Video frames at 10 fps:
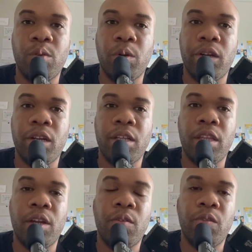or
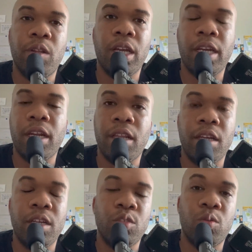they don't feel like
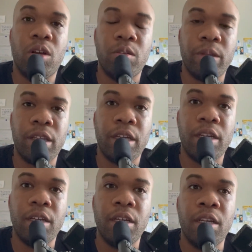anything is wrong with
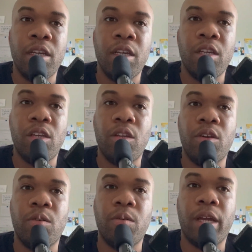it. You
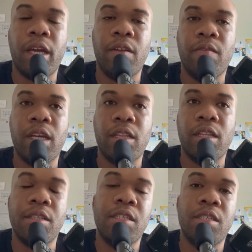know, kind of like
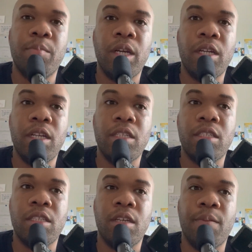this
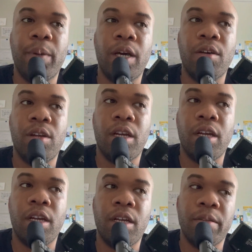smugness about,
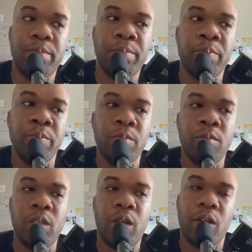
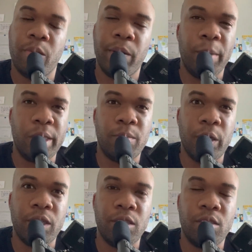maybe
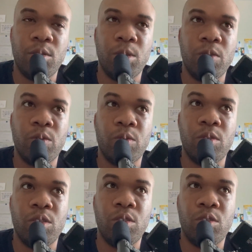smug is too
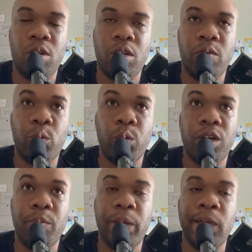strong of a
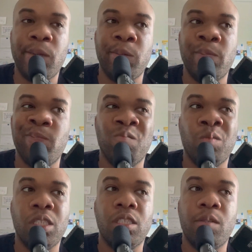word, but
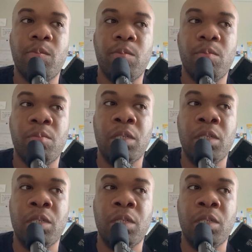some